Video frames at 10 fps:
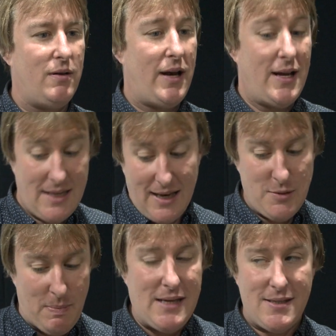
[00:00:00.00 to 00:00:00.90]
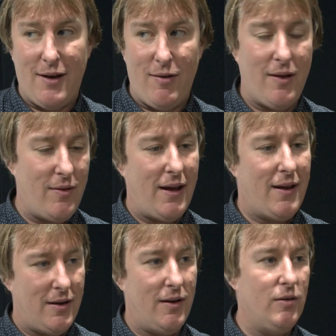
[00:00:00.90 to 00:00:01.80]
And I said, let's base it around that,
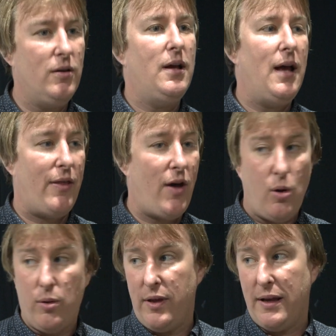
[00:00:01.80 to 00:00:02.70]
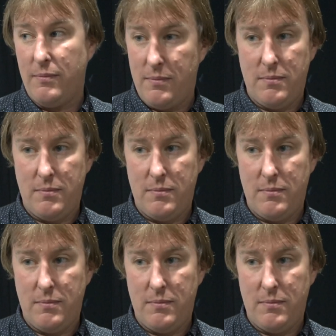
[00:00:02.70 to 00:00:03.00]
you know, and the whole thing,